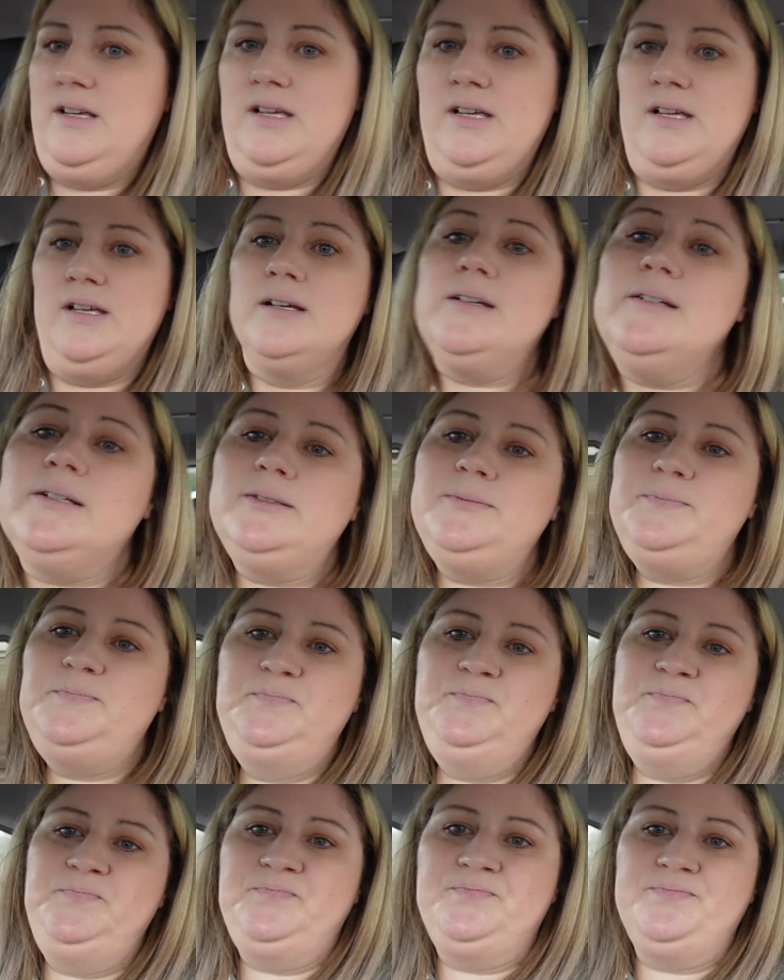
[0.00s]
a
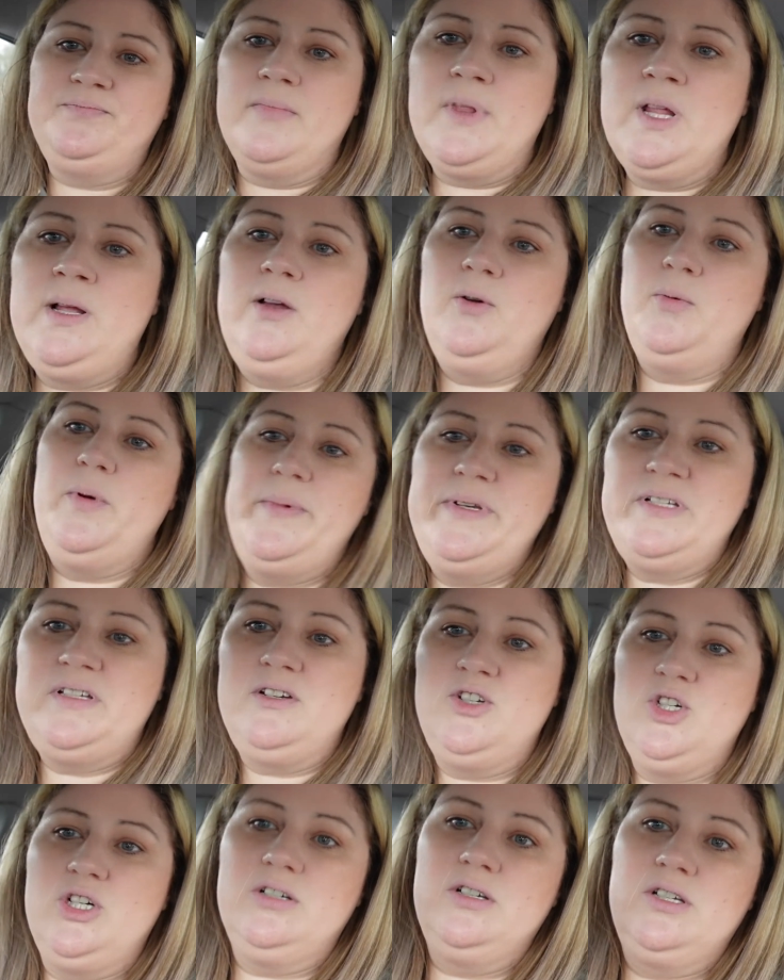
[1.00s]
little bit
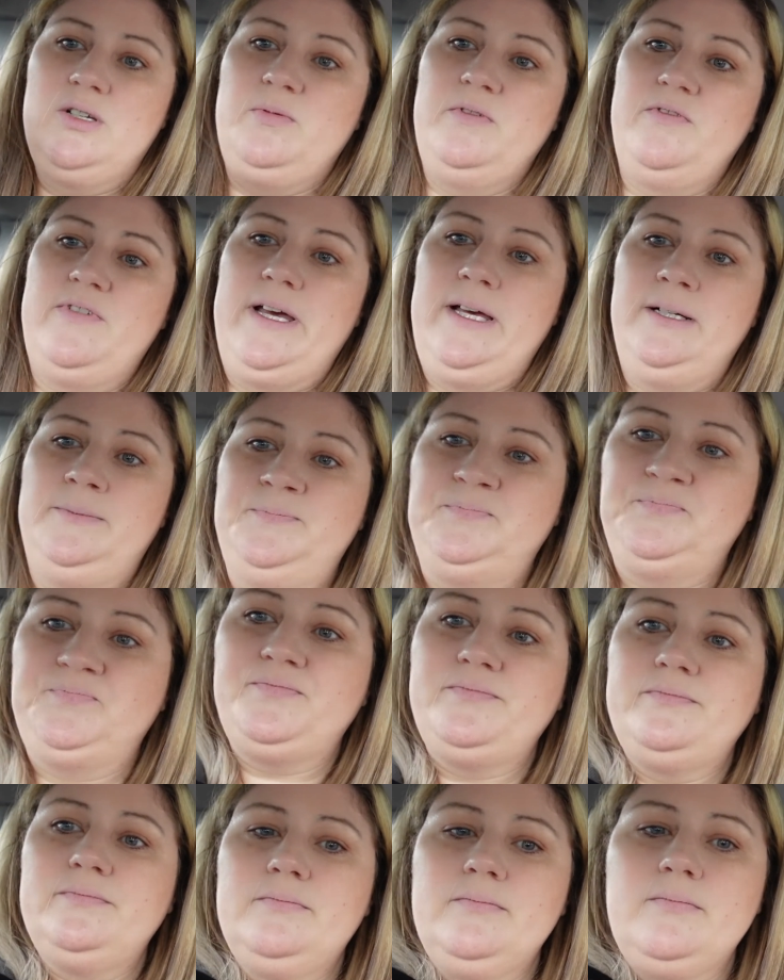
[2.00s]
busy, Josh, to be fair.
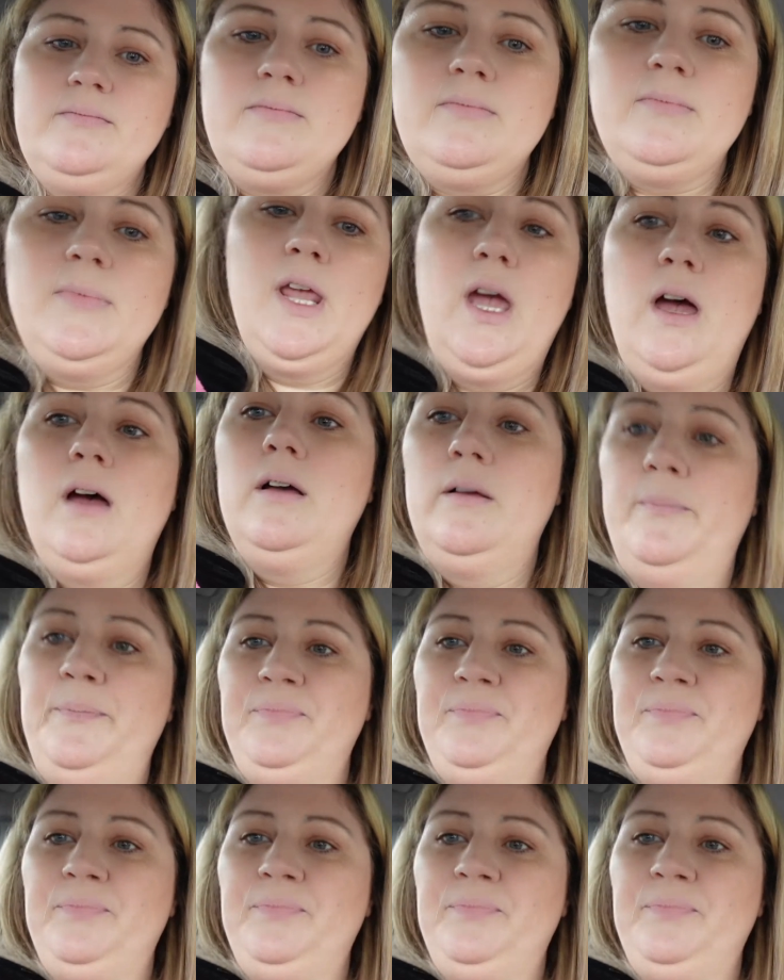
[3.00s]
Ah,